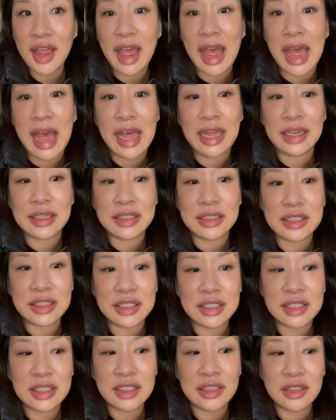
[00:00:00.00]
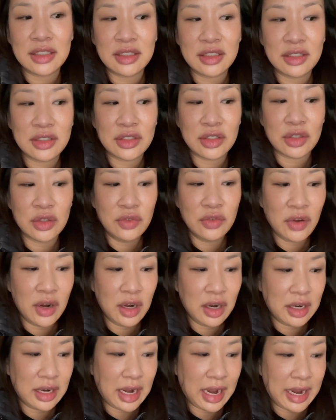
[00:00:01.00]
And so
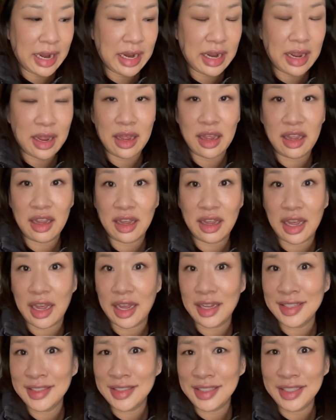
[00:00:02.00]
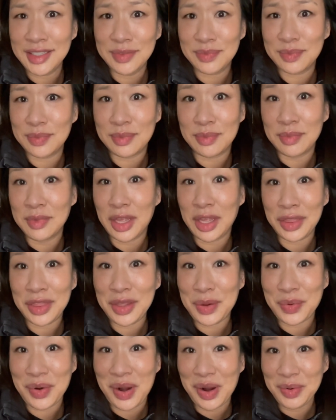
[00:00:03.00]
far, I see
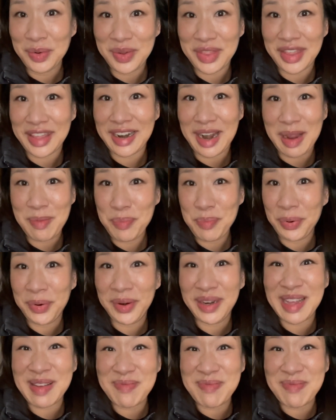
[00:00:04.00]
nothing wrong with it. I'm pretty